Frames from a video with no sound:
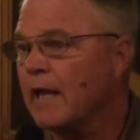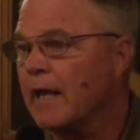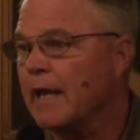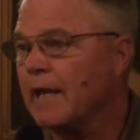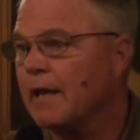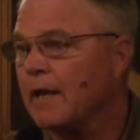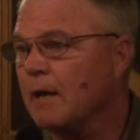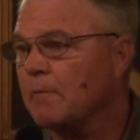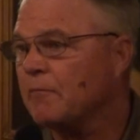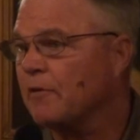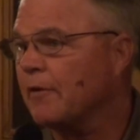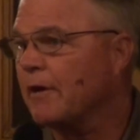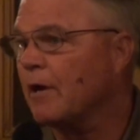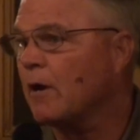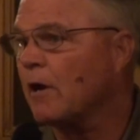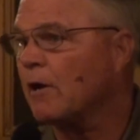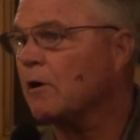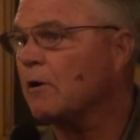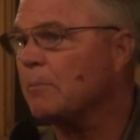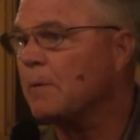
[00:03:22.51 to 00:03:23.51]
and I'm
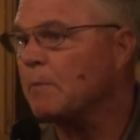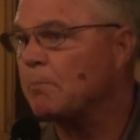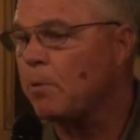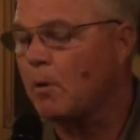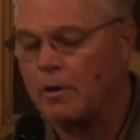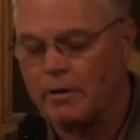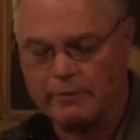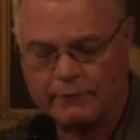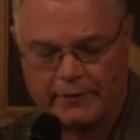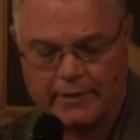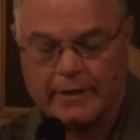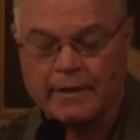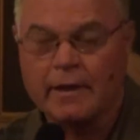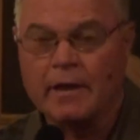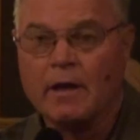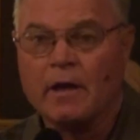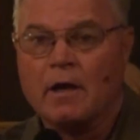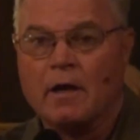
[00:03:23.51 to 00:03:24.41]
very honored to be part of it.